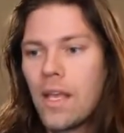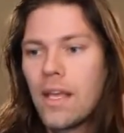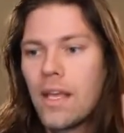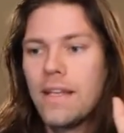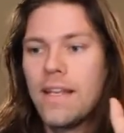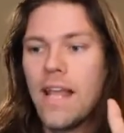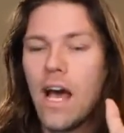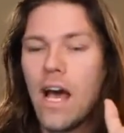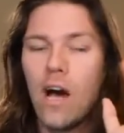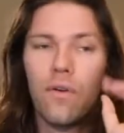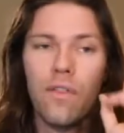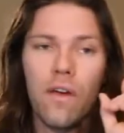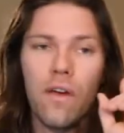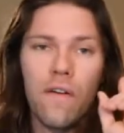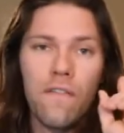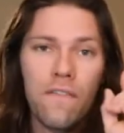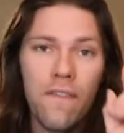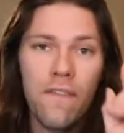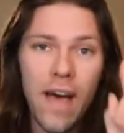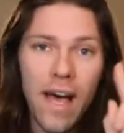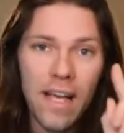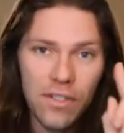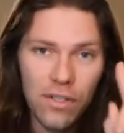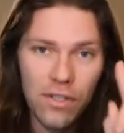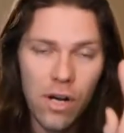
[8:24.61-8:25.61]
Now, the
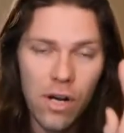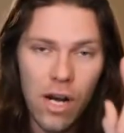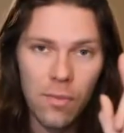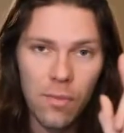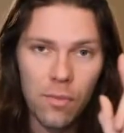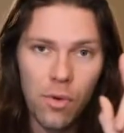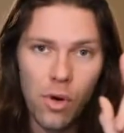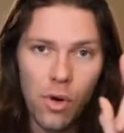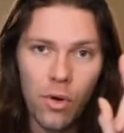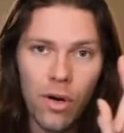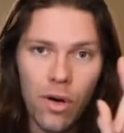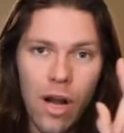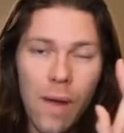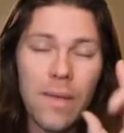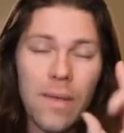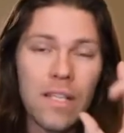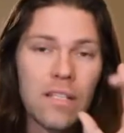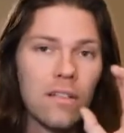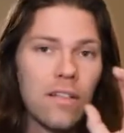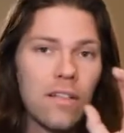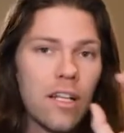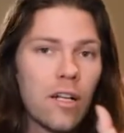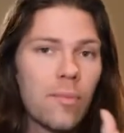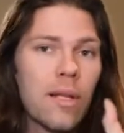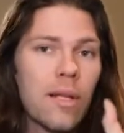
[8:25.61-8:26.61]
fast track program is a
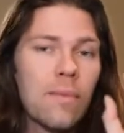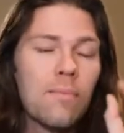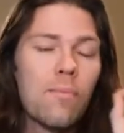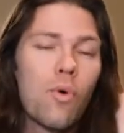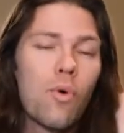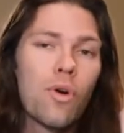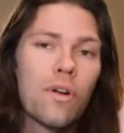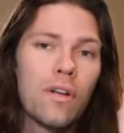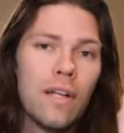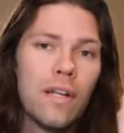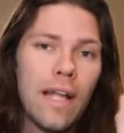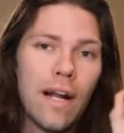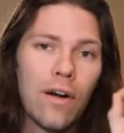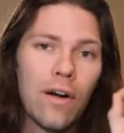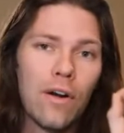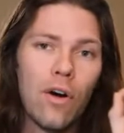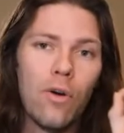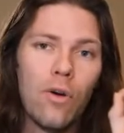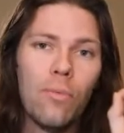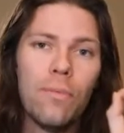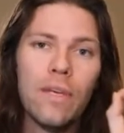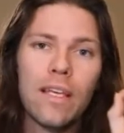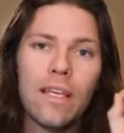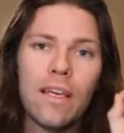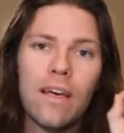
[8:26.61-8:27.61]
little bit more narrow
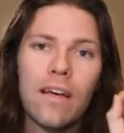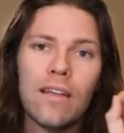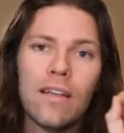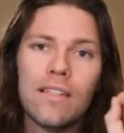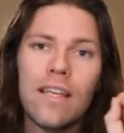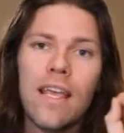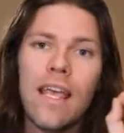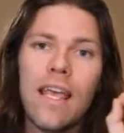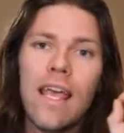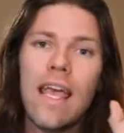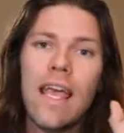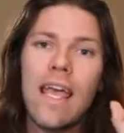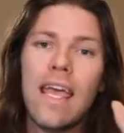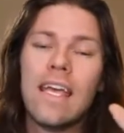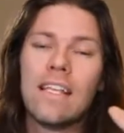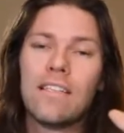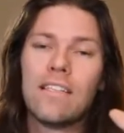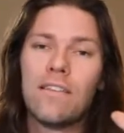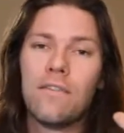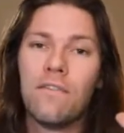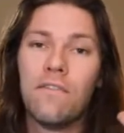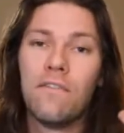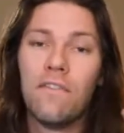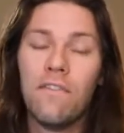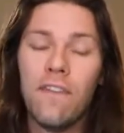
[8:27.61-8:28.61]
because it's
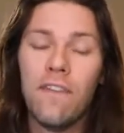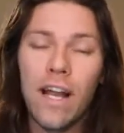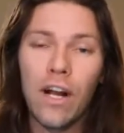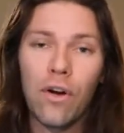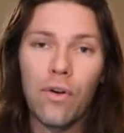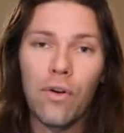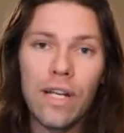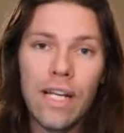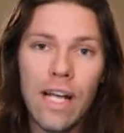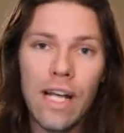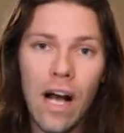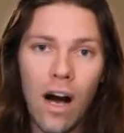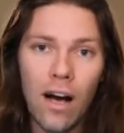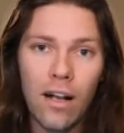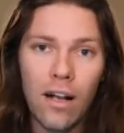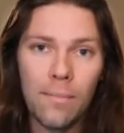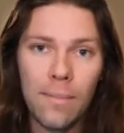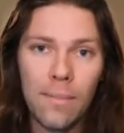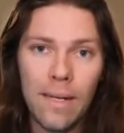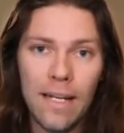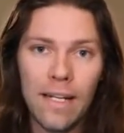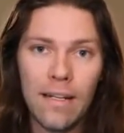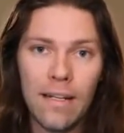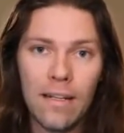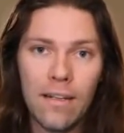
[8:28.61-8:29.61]
very
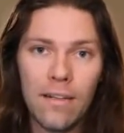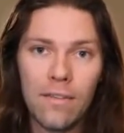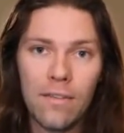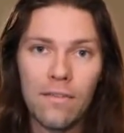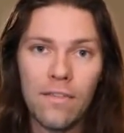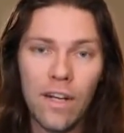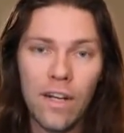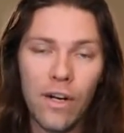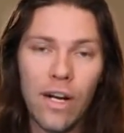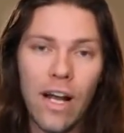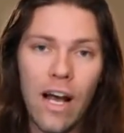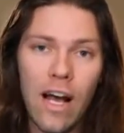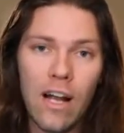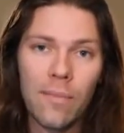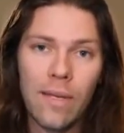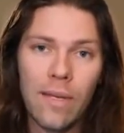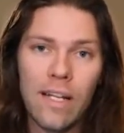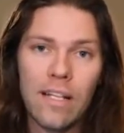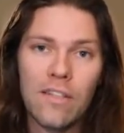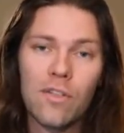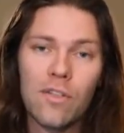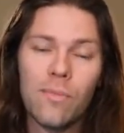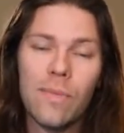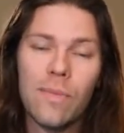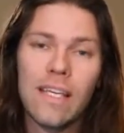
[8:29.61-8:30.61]
automated, very
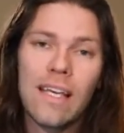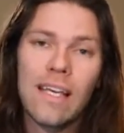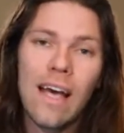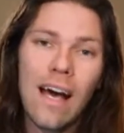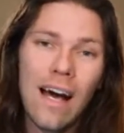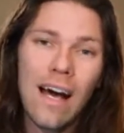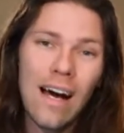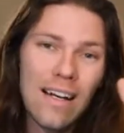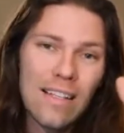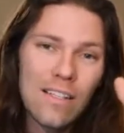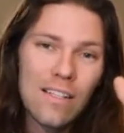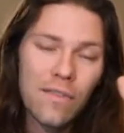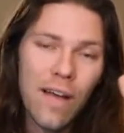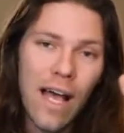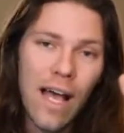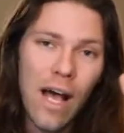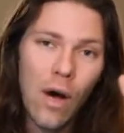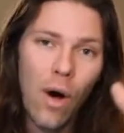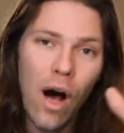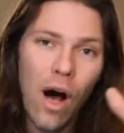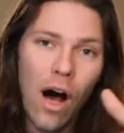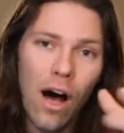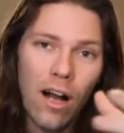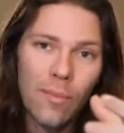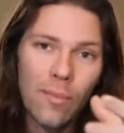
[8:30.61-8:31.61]
automated. So because of how
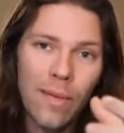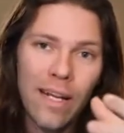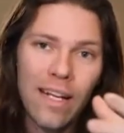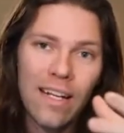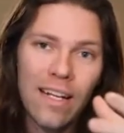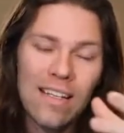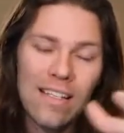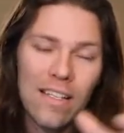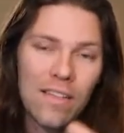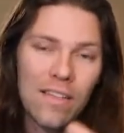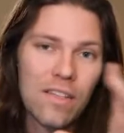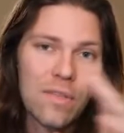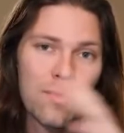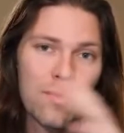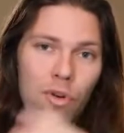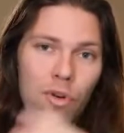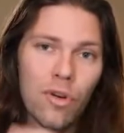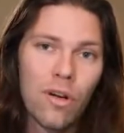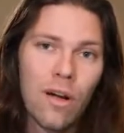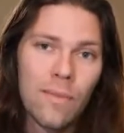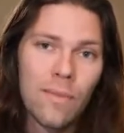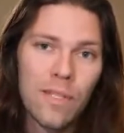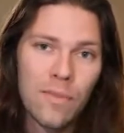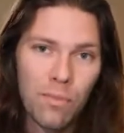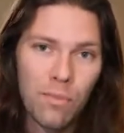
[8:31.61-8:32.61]
automated it is, and this
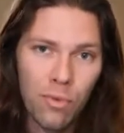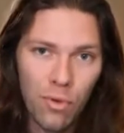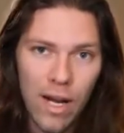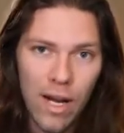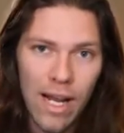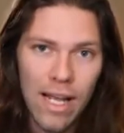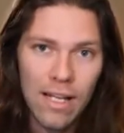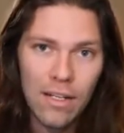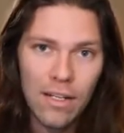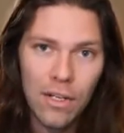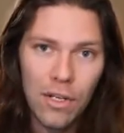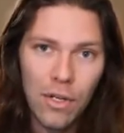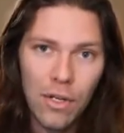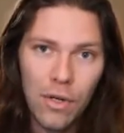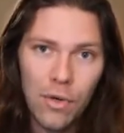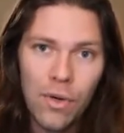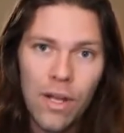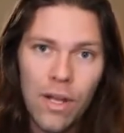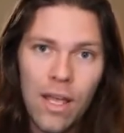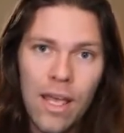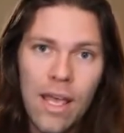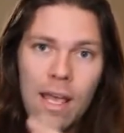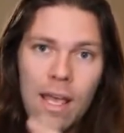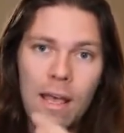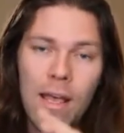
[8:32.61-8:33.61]
program is brand new,
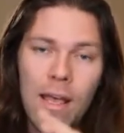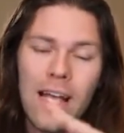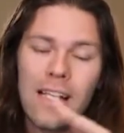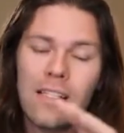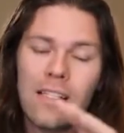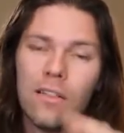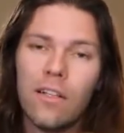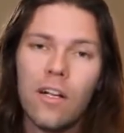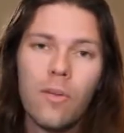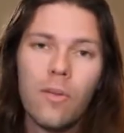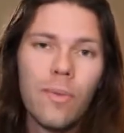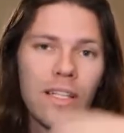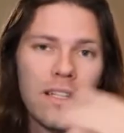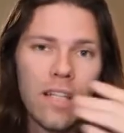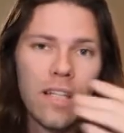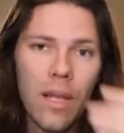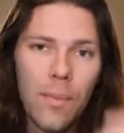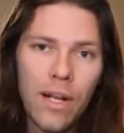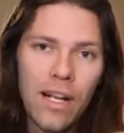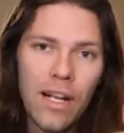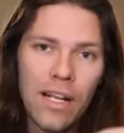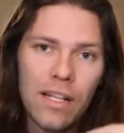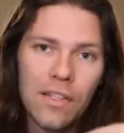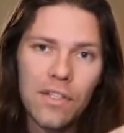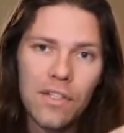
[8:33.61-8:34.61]
it's a little bit
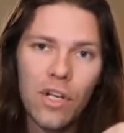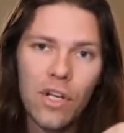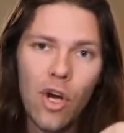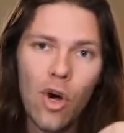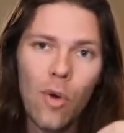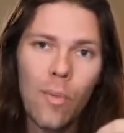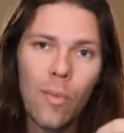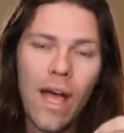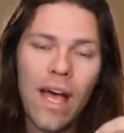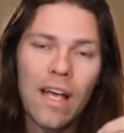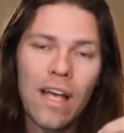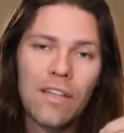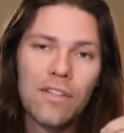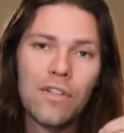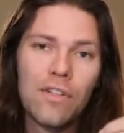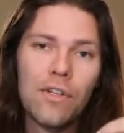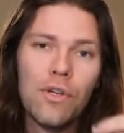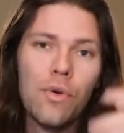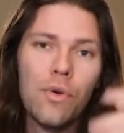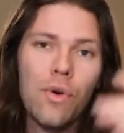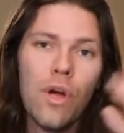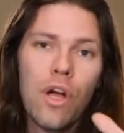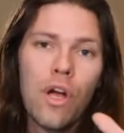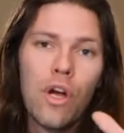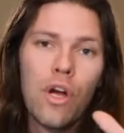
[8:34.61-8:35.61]
limited in scope as
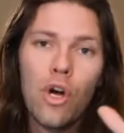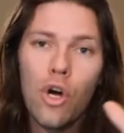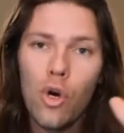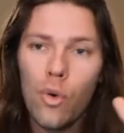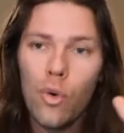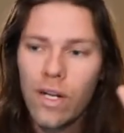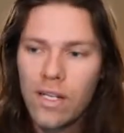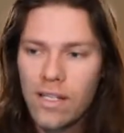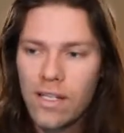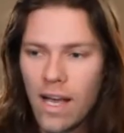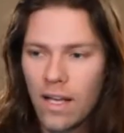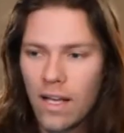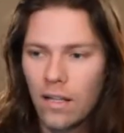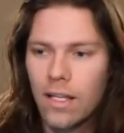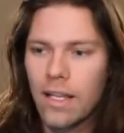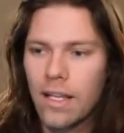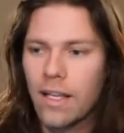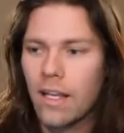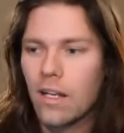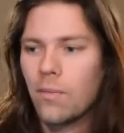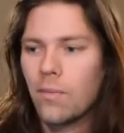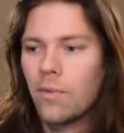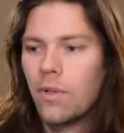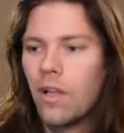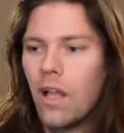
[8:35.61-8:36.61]
to who exactly can
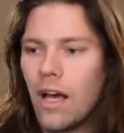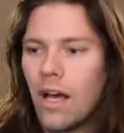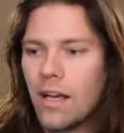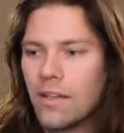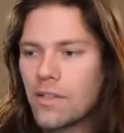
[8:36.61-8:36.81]
apply.